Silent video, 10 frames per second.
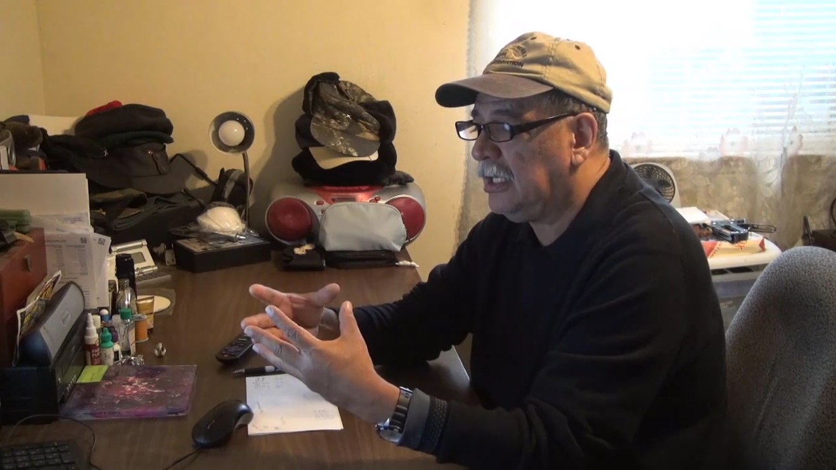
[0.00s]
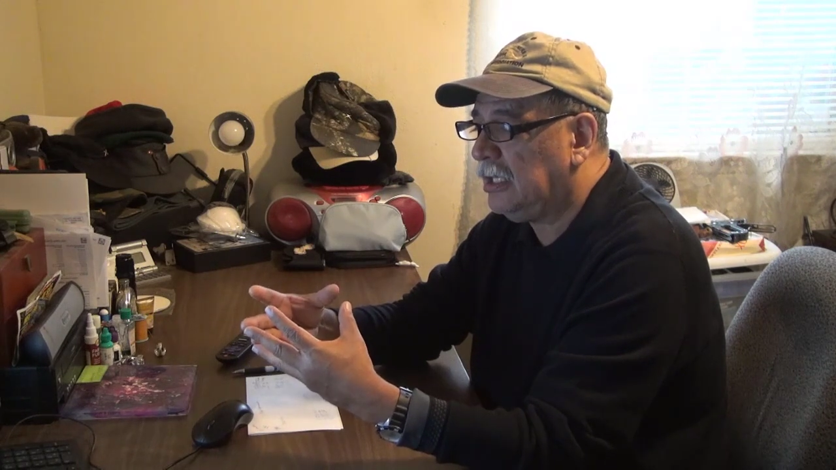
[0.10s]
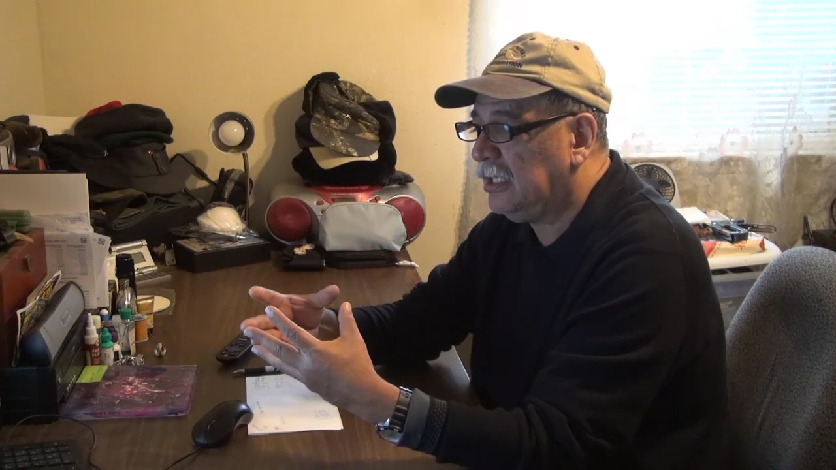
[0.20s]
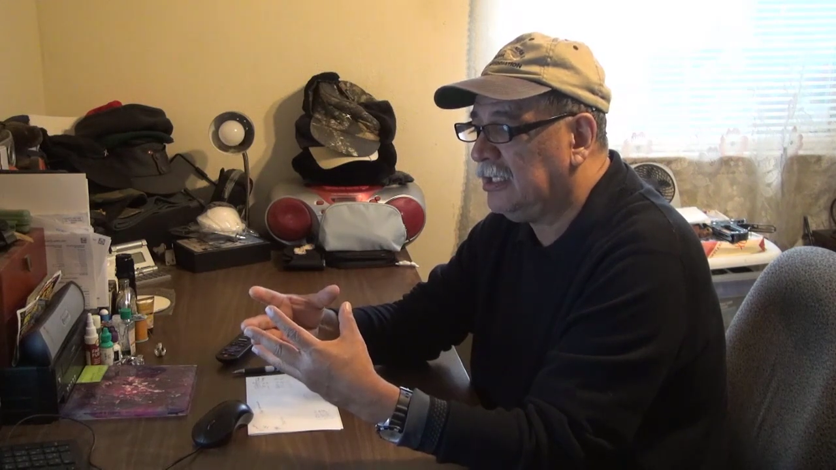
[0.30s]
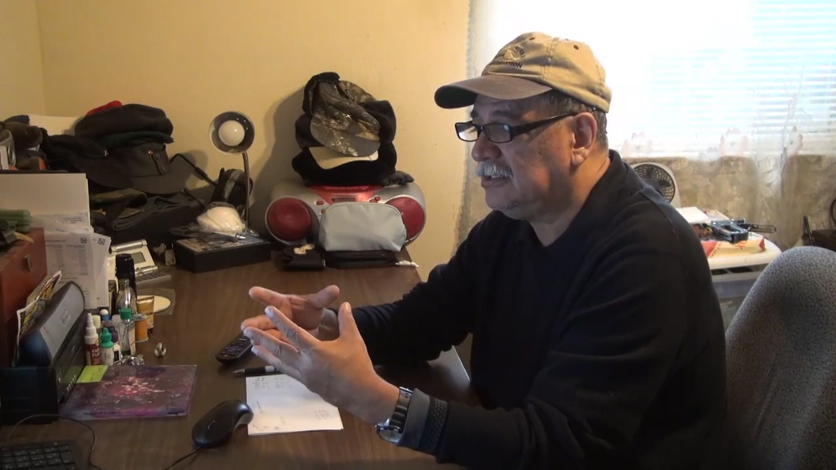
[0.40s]

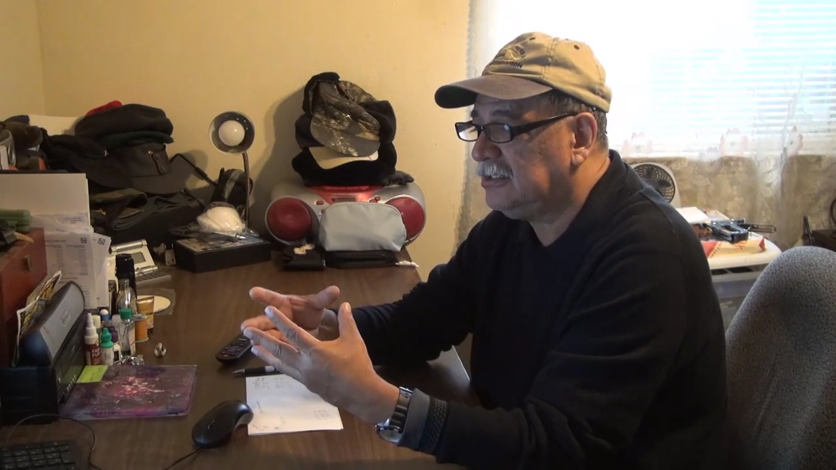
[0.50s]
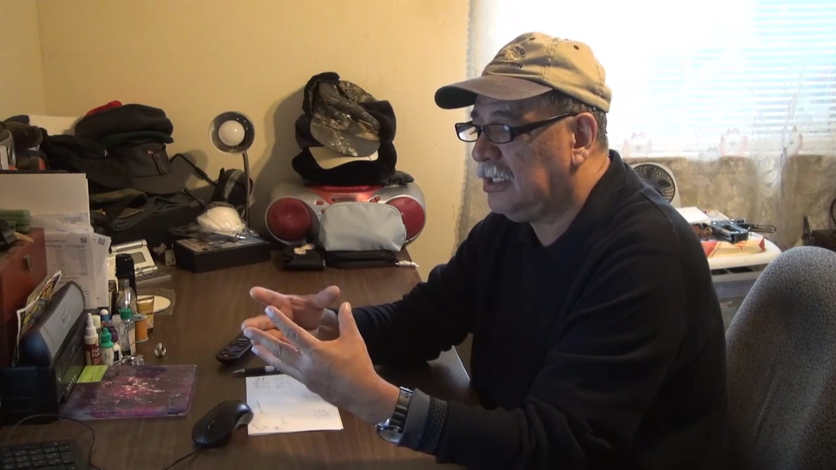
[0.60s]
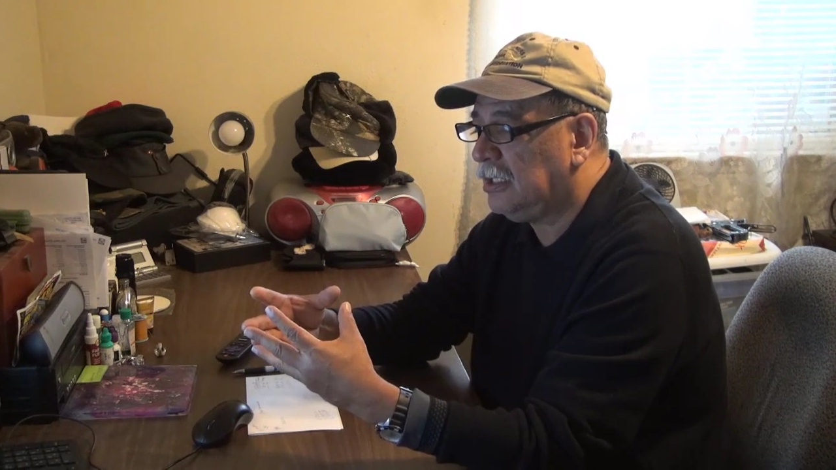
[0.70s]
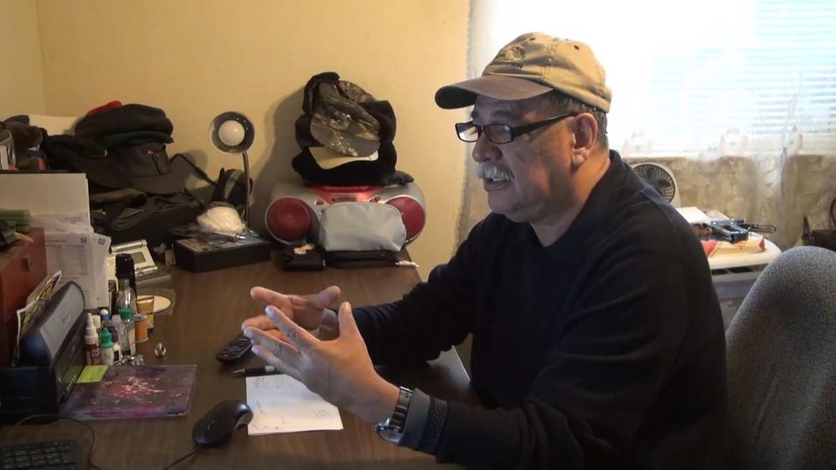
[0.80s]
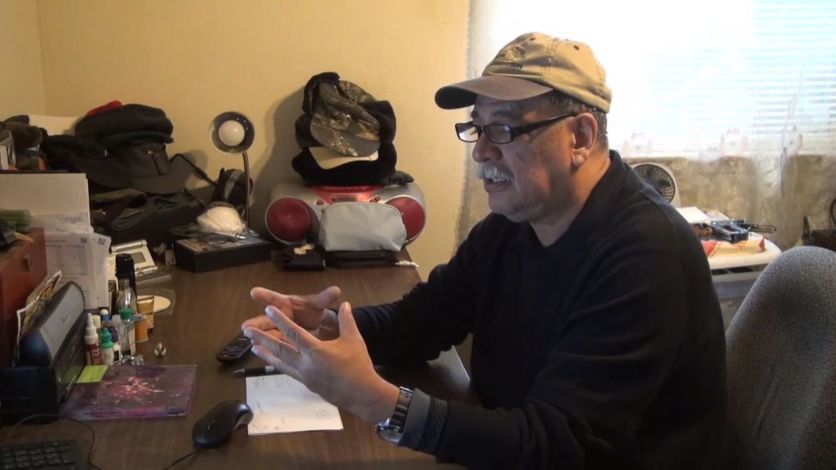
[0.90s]
is
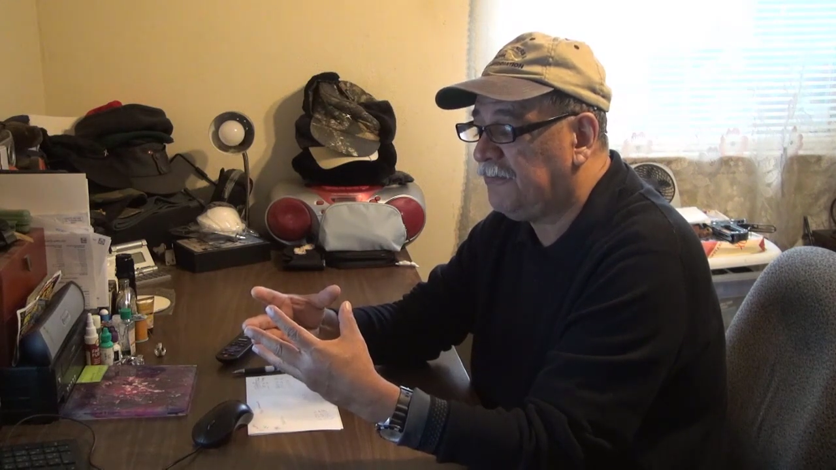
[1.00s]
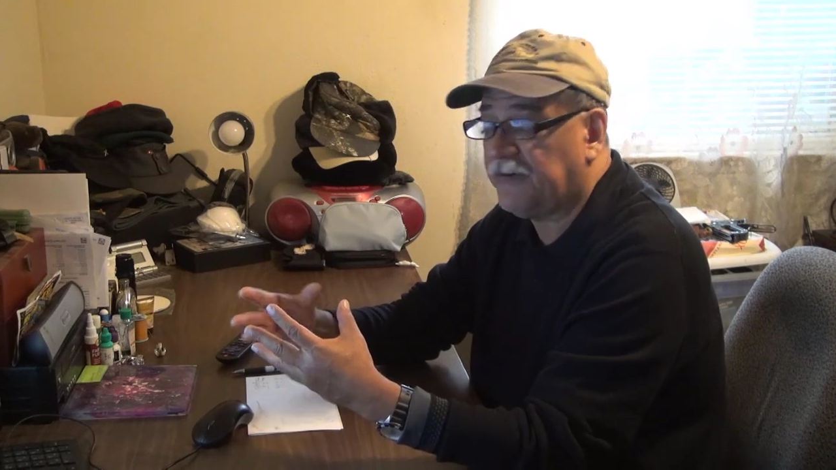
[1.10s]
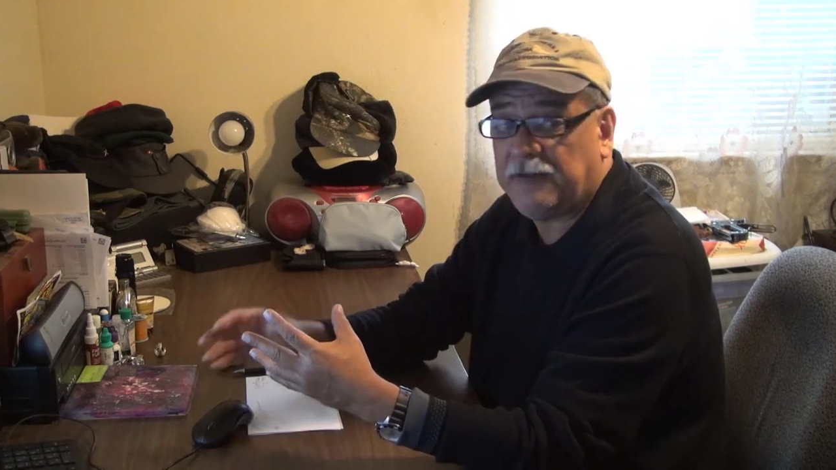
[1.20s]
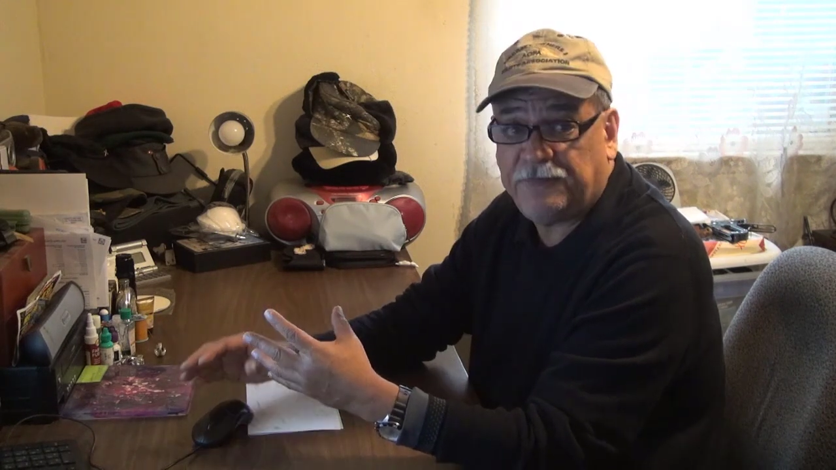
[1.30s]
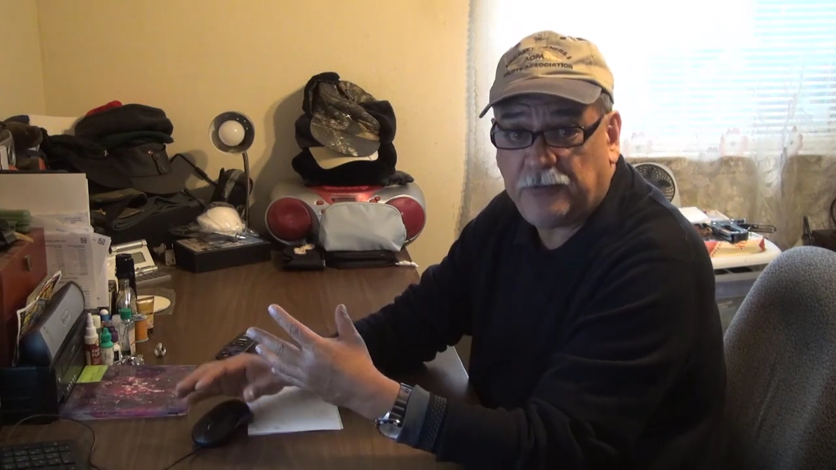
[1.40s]

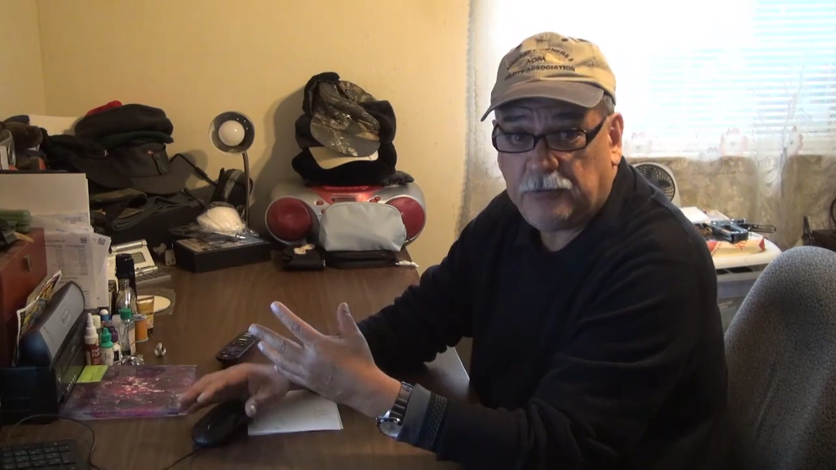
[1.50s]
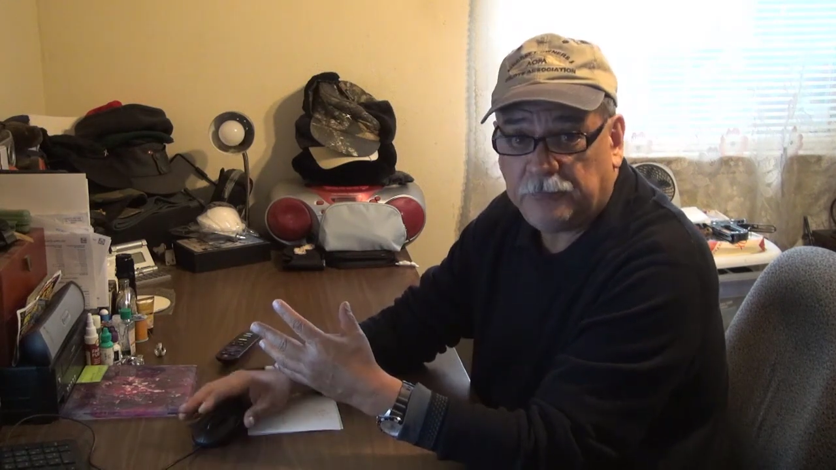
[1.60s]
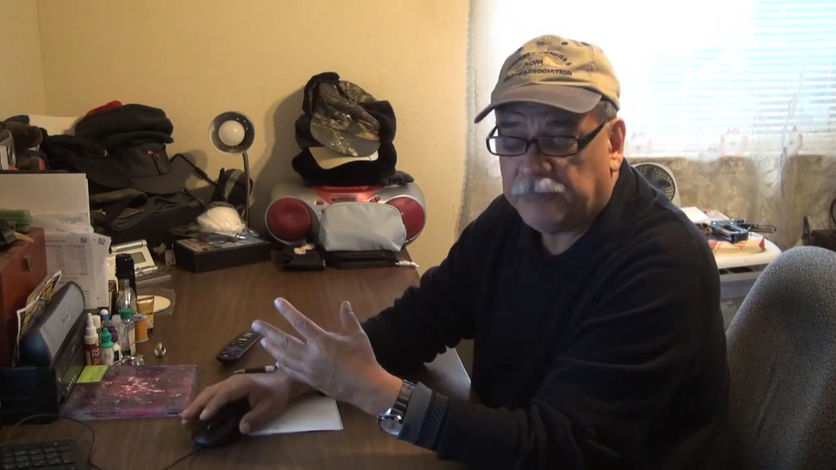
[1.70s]
Frankfurt.